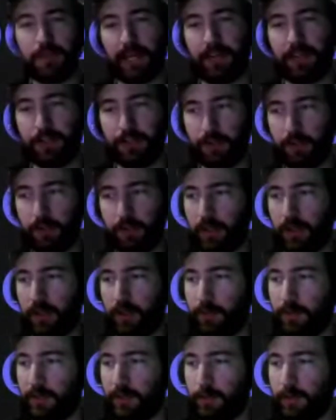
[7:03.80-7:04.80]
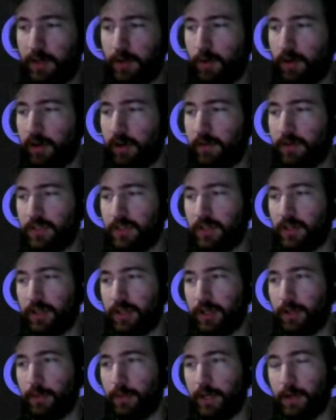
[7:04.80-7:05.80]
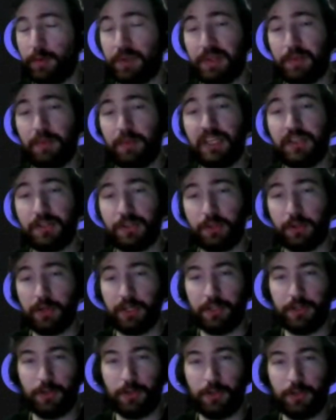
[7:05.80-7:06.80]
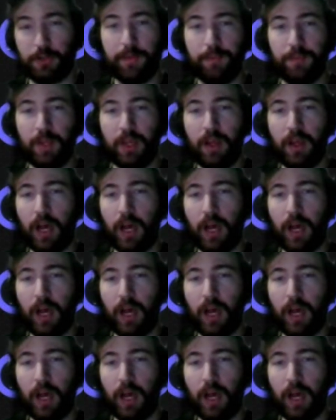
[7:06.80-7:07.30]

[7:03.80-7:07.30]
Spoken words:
back to a little bit about what I was talking about with PEAQ storage, right?